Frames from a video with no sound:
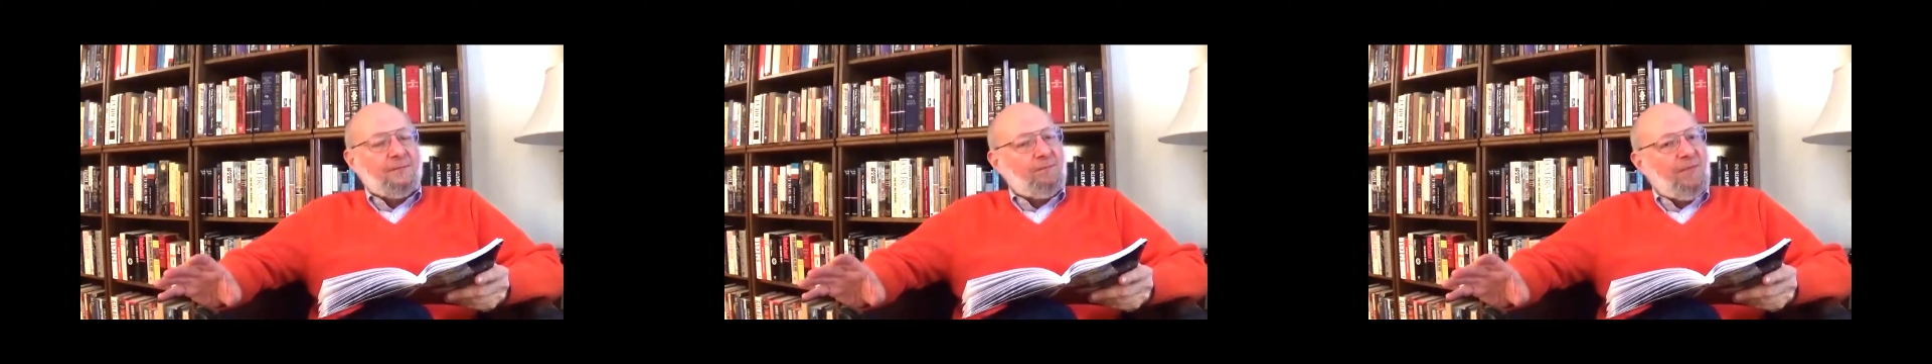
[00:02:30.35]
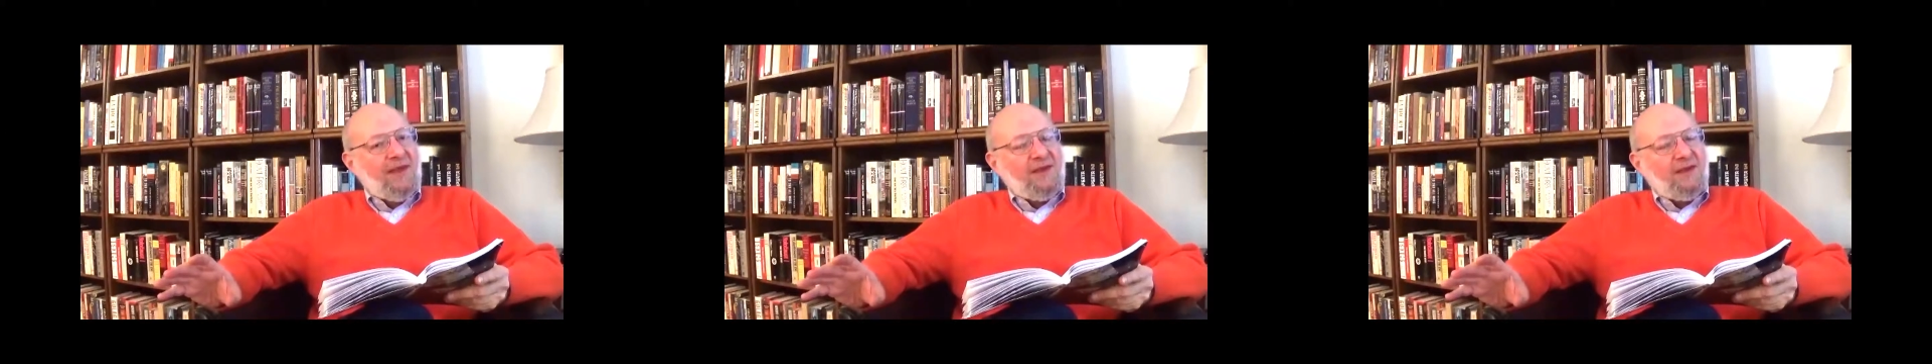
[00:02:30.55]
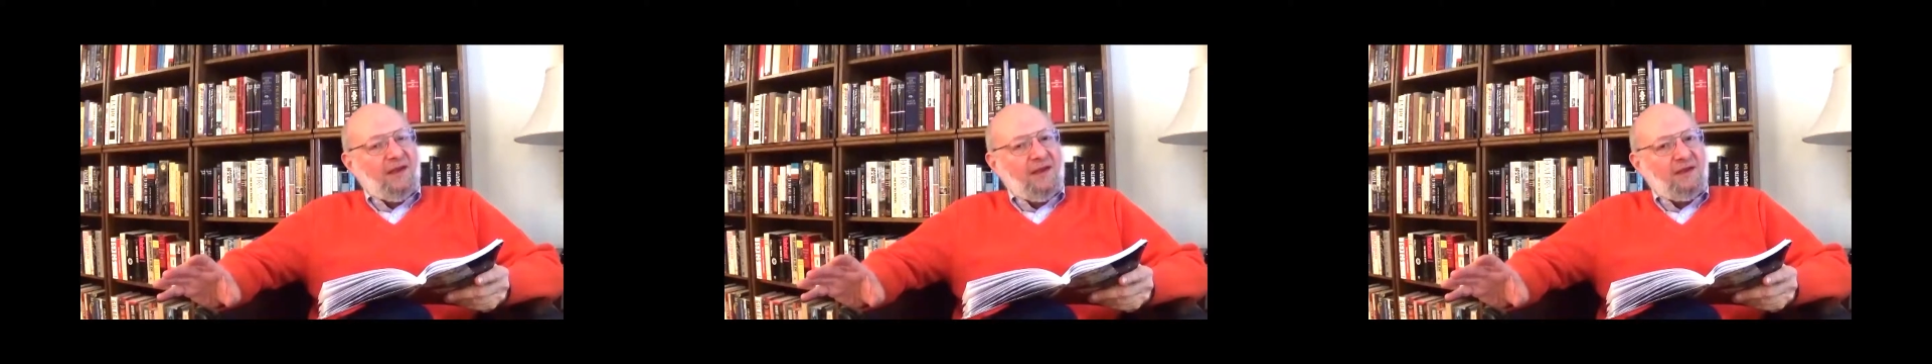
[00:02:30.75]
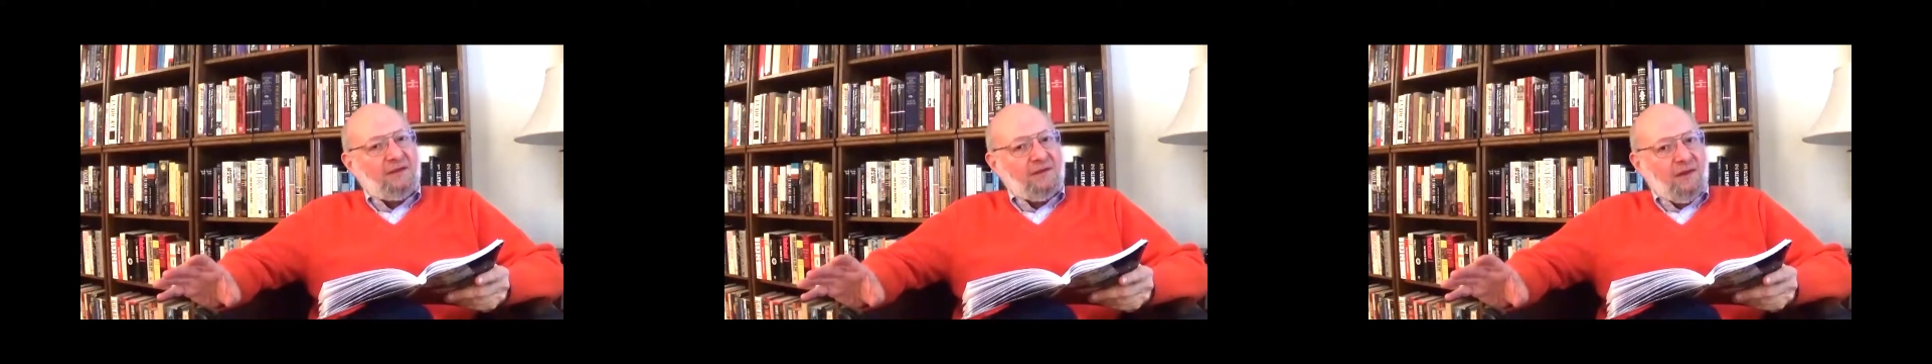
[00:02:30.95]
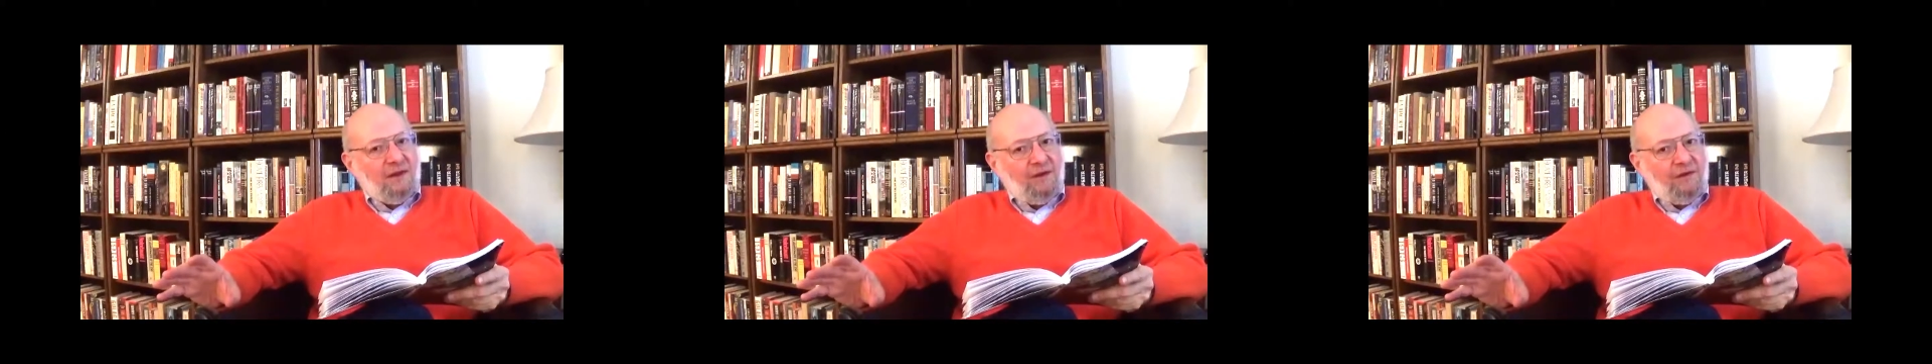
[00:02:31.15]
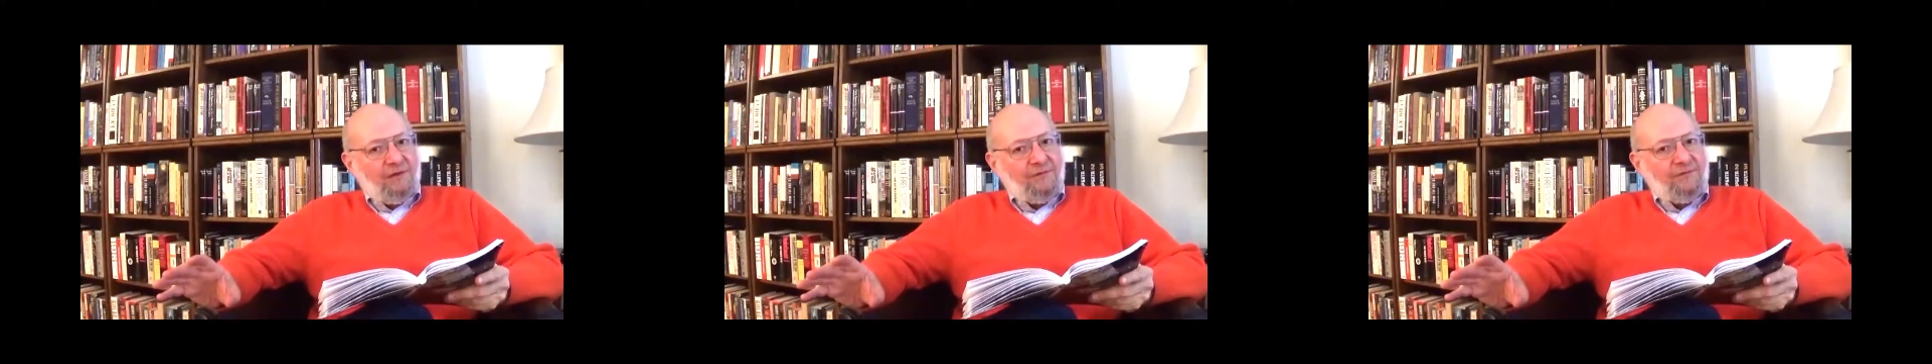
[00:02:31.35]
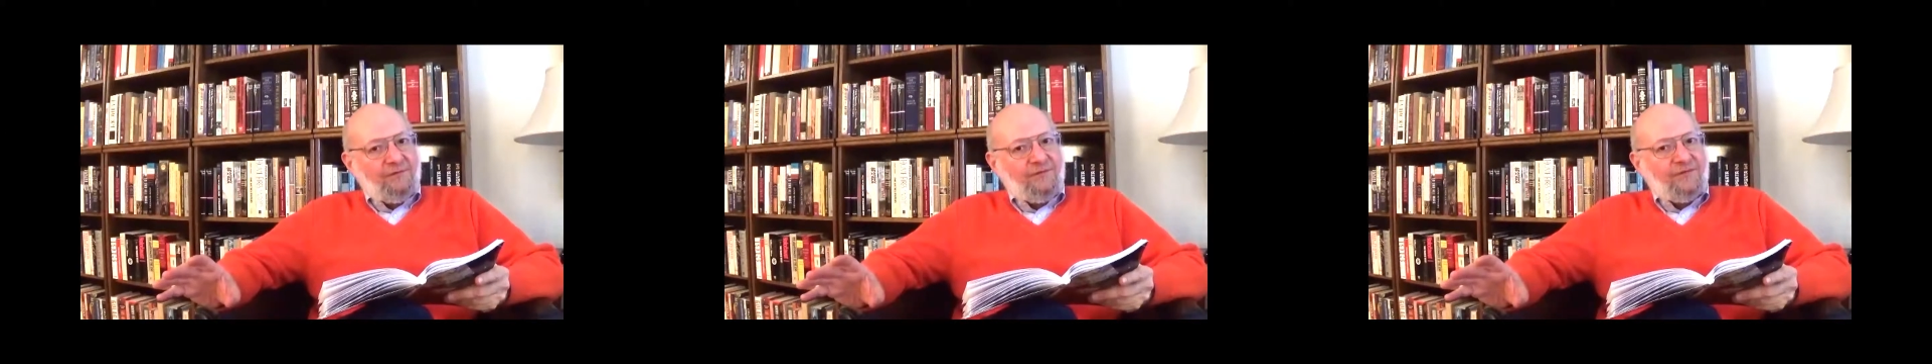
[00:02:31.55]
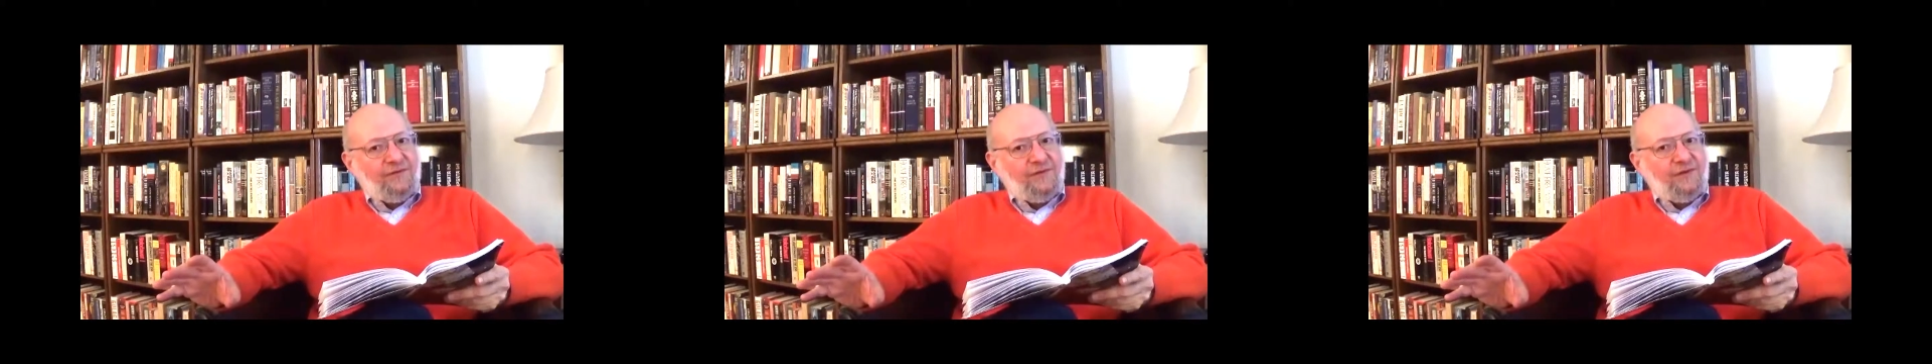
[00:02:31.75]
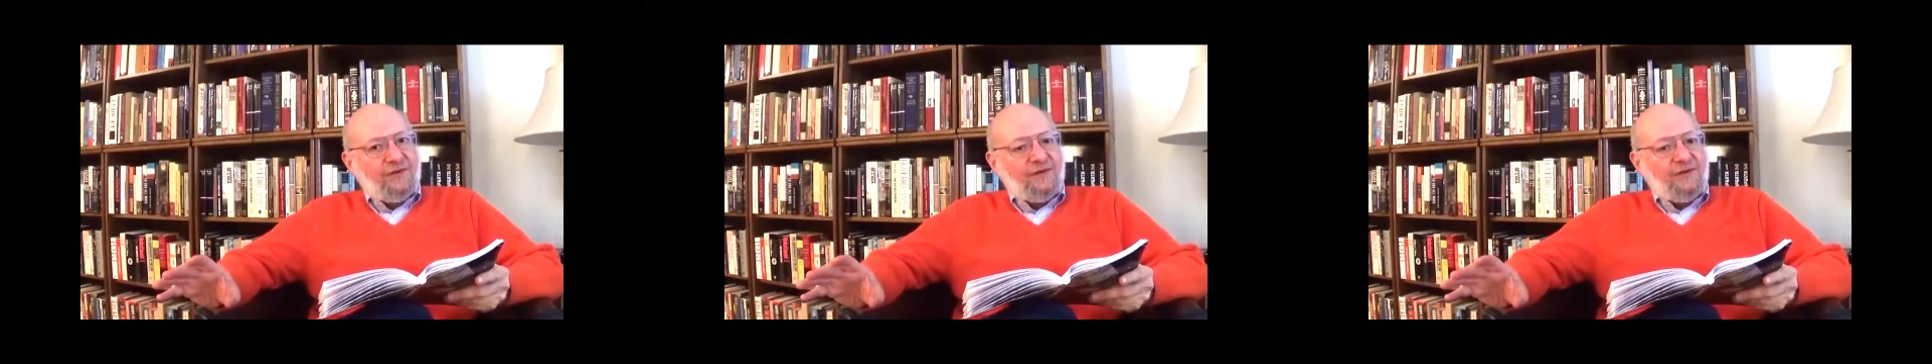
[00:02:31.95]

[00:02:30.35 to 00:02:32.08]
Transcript: making love.